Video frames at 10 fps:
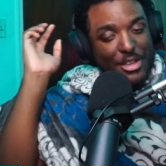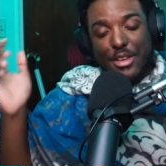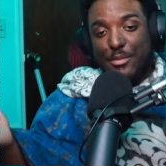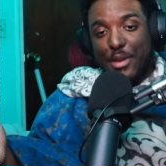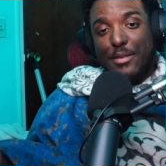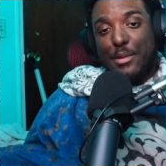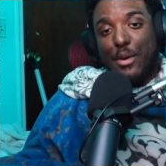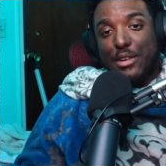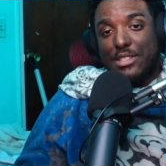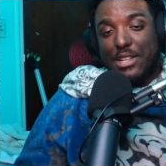if you have any
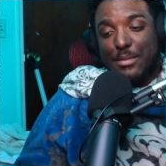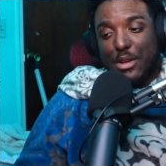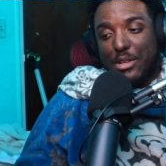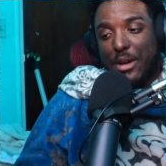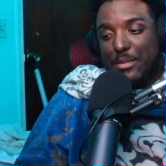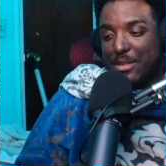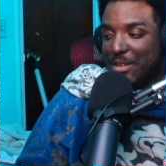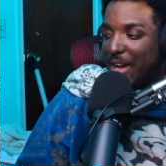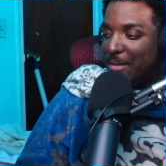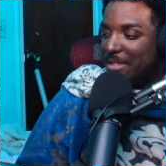more, just let me know down below in the
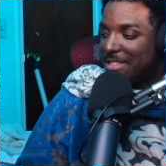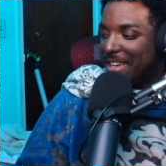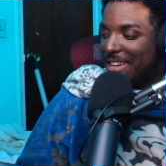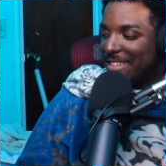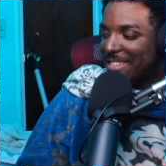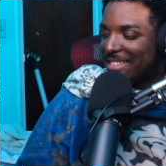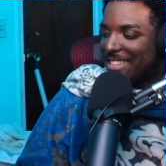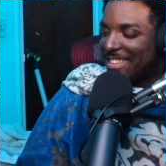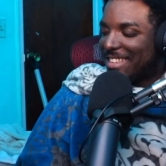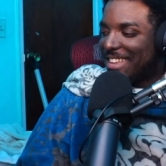comments. Yeah.
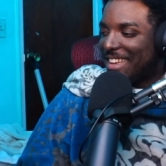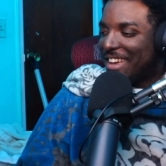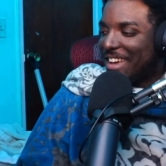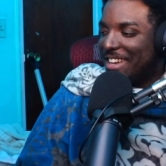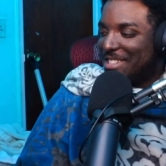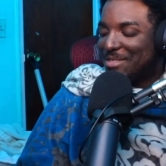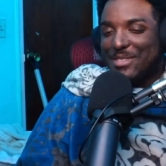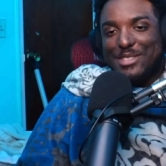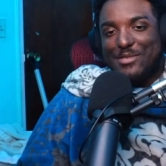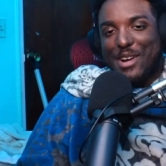It just
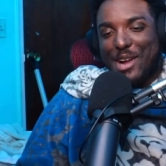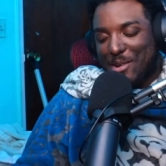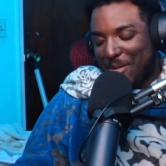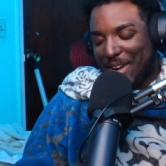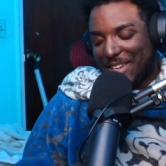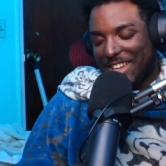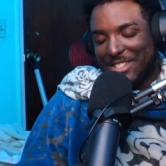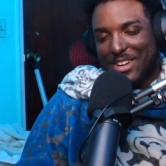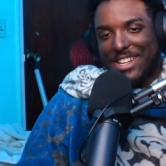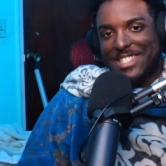feels very weird like
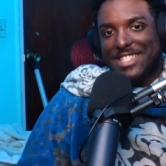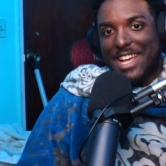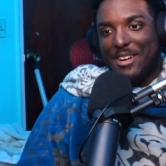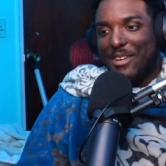trying to segue